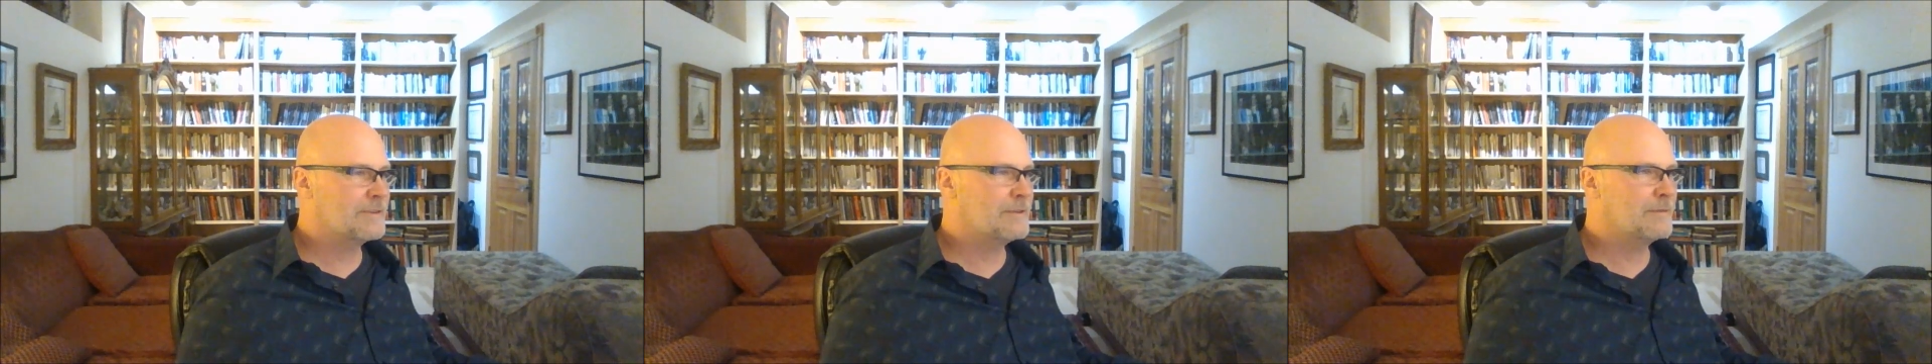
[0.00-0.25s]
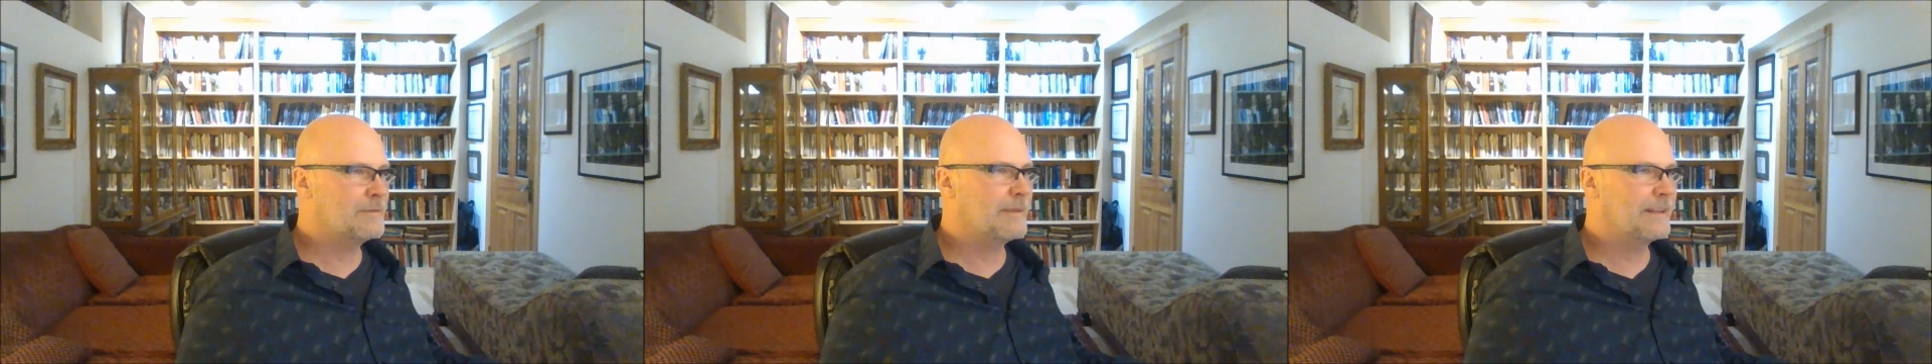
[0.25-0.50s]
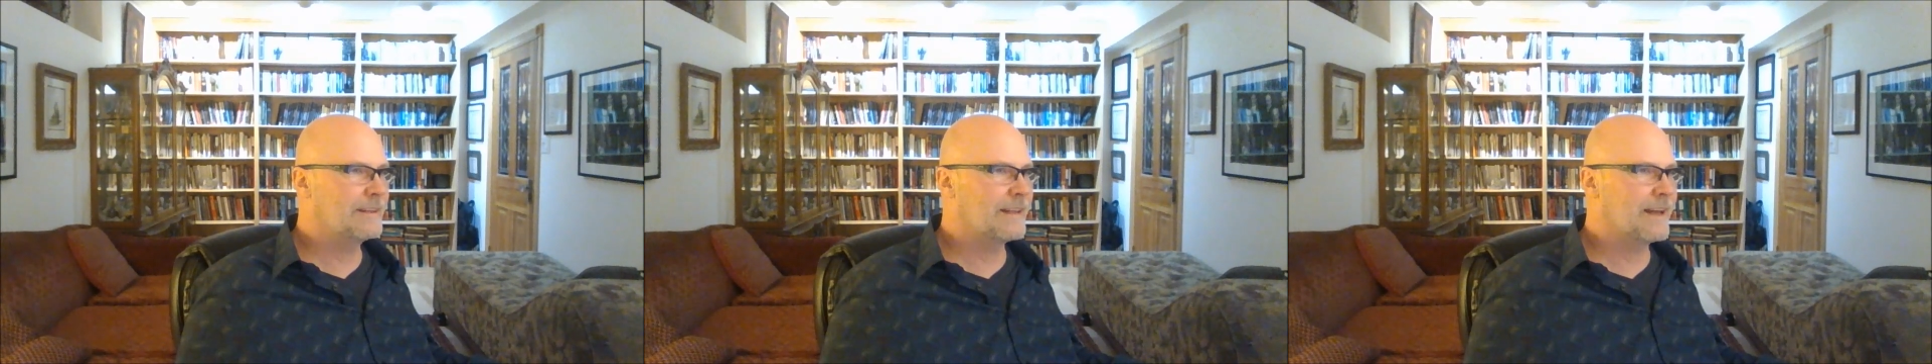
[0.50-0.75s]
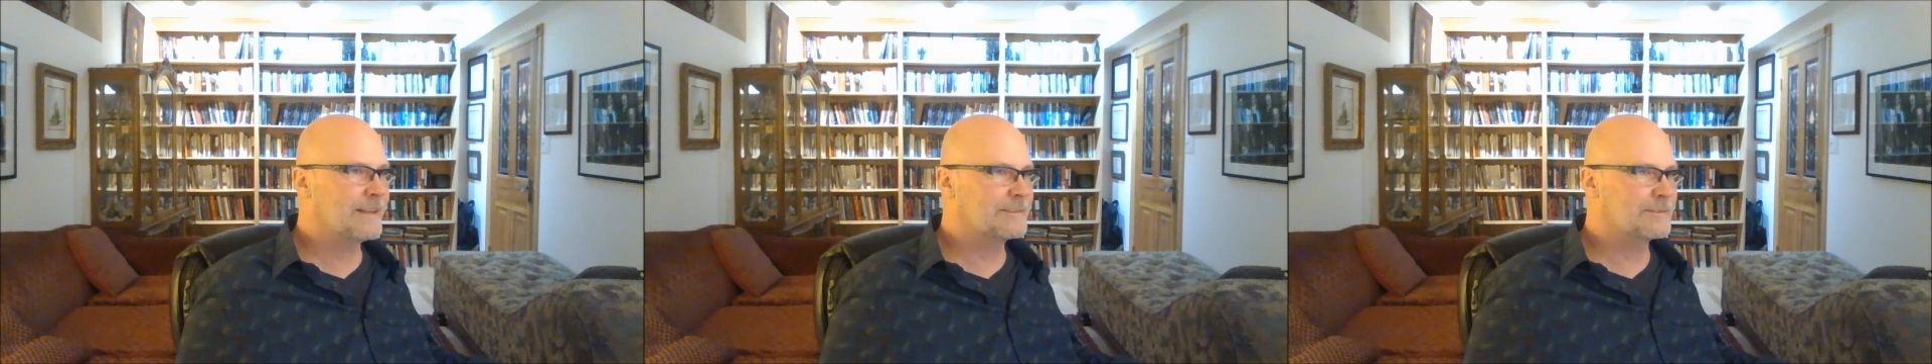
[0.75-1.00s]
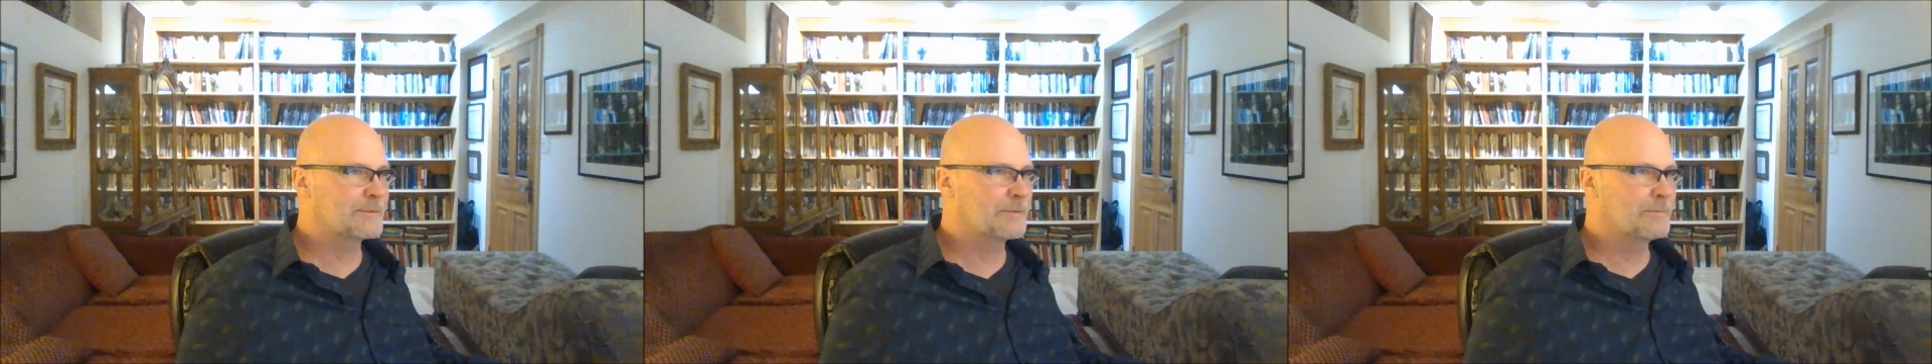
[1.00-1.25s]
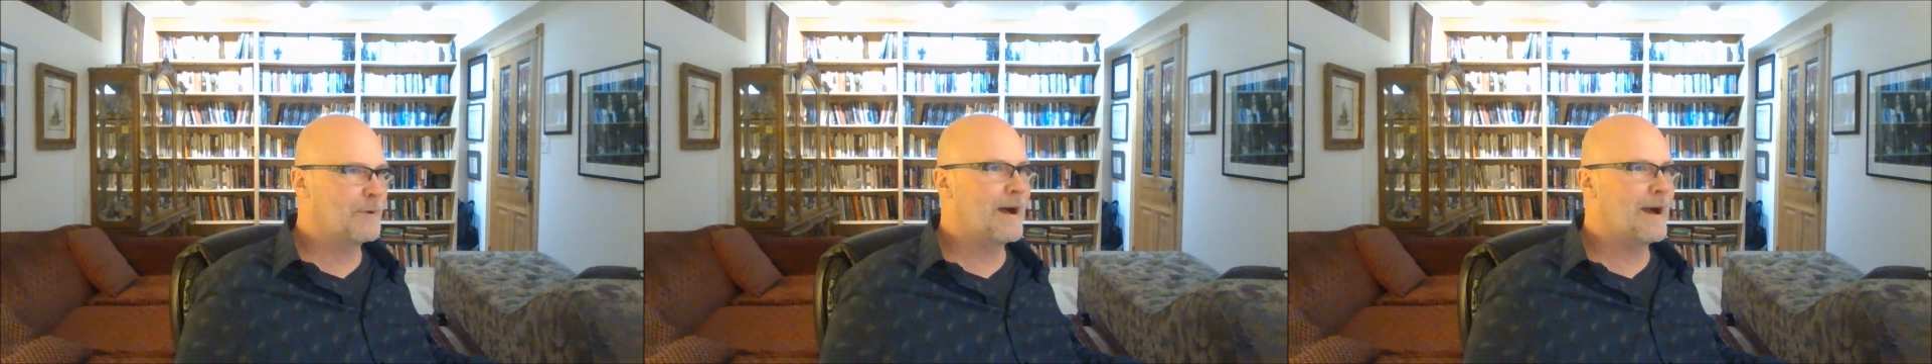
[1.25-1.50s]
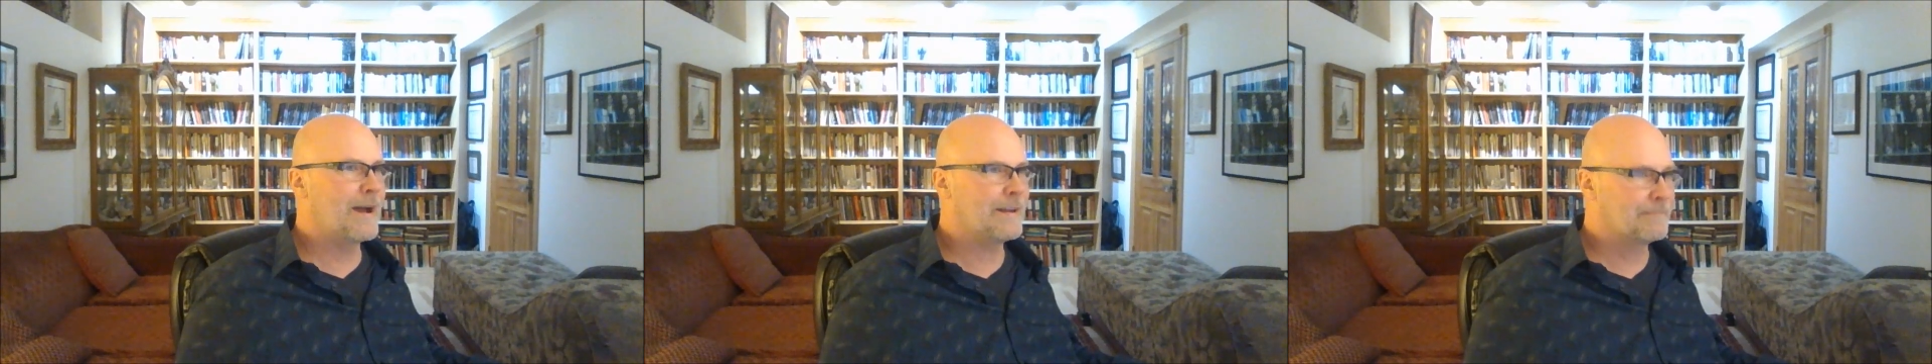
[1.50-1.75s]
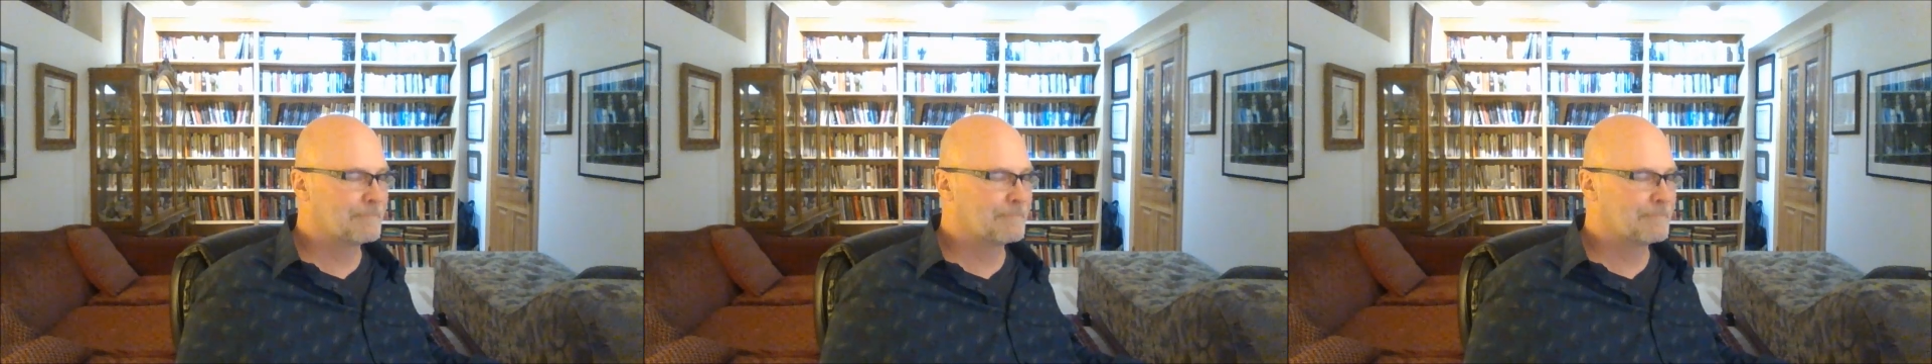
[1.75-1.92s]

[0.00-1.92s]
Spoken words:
too many glasses of wine.